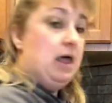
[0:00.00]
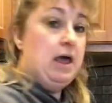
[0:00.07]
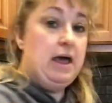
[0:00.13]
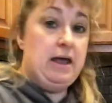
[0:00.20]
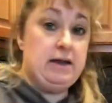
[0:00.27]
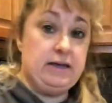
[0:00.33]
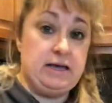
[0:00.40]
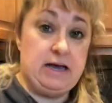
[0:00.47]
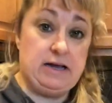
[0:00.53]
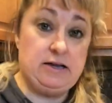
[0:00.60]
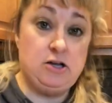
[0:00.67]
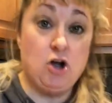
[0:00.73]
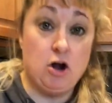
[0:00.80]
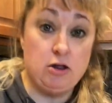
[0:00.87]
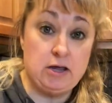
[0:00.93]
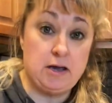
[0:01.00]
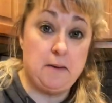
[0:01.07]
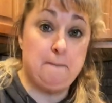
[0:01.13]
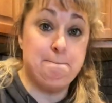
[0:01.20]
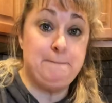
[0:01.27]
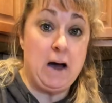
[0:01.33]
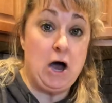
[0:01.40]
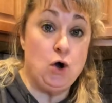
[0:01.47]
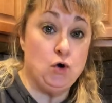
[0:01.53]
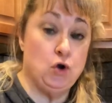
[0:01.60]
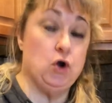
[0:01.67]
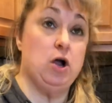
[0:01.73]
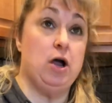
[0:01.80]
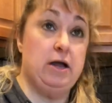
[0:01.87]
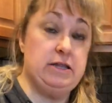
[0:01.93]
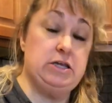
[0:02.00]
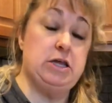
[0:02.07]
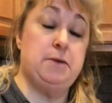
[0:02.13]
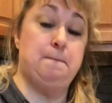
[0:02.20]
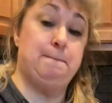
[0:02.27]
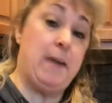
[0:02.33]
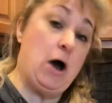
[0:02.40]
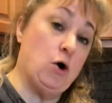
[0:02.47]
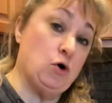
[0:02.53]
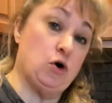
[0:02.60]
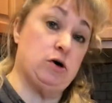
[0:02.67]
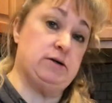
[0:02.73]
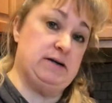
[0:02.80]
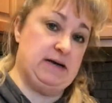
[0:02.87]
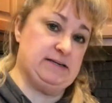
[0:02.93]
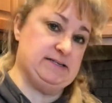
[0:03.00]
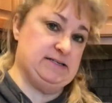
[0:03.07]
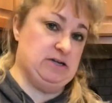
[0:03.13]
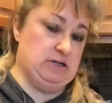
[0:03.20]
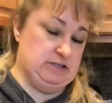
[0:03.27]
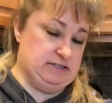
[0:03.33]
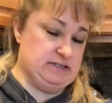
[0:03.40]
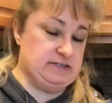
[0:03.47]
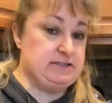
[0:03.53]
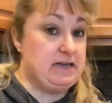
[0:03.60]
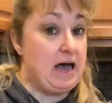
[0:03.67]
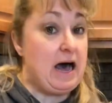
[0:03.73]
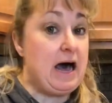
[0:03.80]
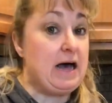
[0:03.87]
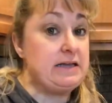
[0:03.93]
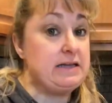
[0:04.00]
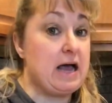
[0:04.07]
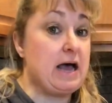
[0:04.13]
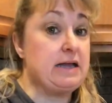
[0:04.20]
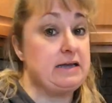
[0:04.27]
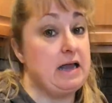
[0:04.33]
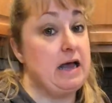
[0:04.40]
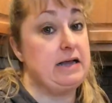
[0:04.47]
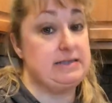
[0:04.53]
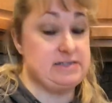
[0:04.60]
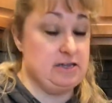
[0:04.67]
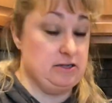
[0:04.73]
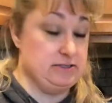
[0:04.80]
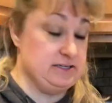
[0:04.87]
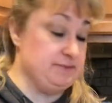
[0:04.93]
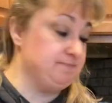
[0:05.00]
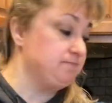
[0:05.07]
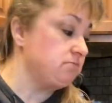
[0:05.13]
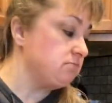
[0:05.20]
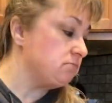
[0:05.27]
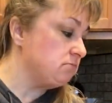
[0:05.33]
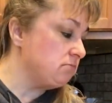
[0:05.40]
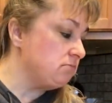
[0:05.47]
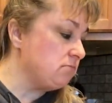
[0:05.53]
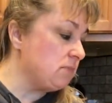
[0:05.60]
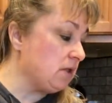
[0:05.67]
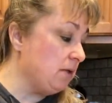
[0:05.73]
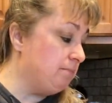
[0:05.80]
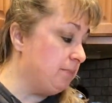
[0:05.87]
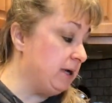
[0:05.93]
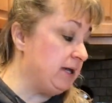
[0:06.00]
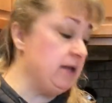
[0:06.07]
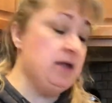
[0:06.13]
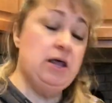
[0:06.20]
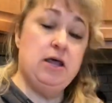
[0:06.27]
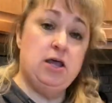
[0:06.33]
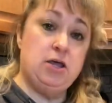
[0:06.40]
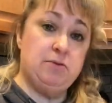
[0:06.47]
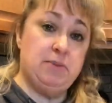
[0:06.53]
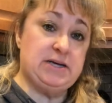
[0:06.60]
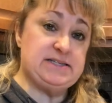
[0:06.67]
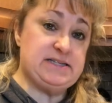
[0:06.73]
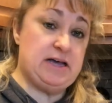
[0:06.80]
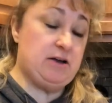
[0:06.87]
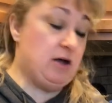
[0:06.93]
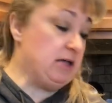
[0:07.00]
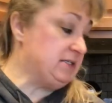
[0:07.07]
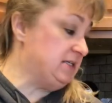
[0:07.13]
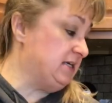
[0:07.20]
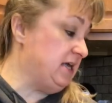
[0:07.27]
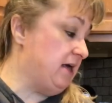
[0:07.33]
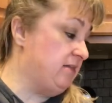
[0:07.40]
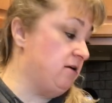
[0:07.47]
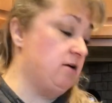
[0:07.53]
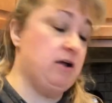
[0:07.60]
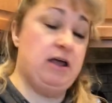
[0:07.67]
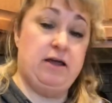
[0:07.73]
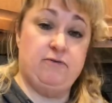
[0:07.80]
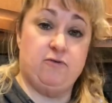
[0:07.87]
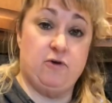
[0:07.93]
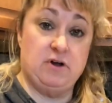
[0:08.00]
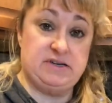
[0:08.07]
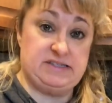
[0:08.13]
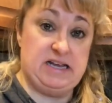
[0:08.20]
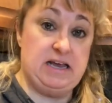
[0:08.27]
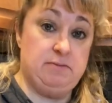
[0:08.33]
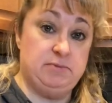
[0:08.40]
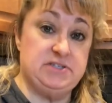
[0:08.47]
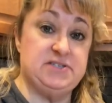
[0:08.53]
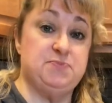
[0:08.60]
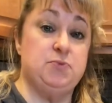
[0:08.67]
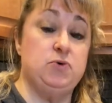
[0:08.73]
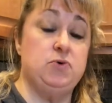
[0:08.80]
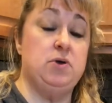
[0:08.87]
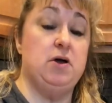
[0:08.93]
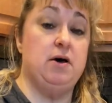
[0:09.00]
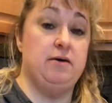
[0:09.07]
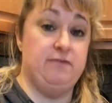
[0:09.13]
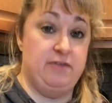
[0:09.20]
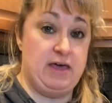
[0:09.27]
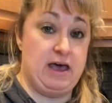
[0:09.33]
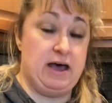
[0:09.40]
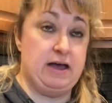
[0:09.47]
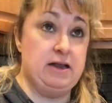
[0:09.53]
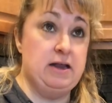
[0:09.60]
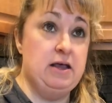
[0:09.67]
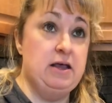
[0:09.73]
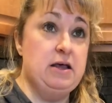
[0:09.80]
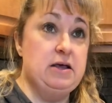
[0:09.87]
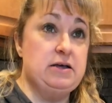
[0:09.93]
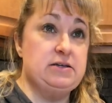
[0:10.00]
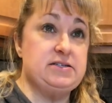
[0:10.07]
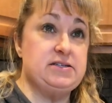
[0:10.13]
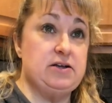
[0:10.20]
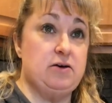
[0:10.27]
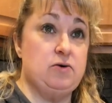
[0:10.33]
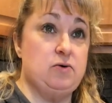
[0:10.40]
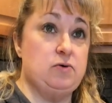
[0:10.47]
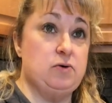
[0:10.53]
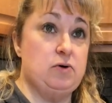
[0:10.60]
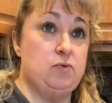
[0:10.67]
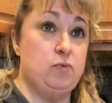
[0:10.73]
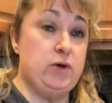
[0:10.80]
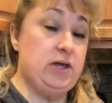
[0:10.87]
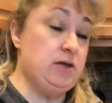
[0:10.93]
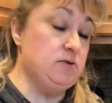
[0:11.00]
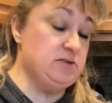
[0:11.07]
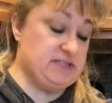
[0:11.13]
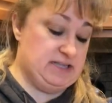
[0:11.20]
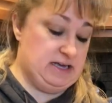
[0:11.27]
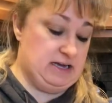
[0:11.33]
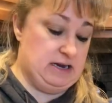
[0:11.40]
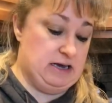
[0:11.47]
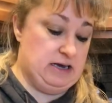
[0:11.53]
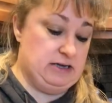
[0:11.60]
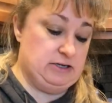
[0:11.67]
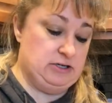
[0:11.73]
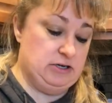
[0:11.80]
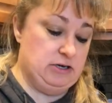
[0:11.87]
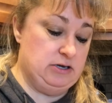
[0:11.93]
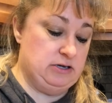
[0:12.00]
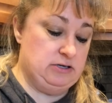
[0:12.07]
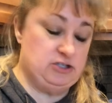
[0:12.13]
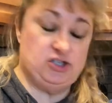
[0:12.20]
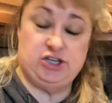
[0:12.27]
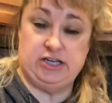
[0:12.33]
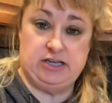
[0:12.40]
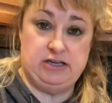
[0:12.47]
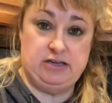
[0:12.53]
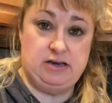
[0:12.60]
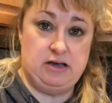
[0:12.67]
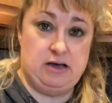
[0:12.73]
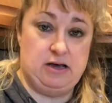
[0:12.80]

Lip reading: And again, garlic powder, onion powder, not salt. Not salt. But you mix that all together, and for a tablespoon of that, so we use that on chicken.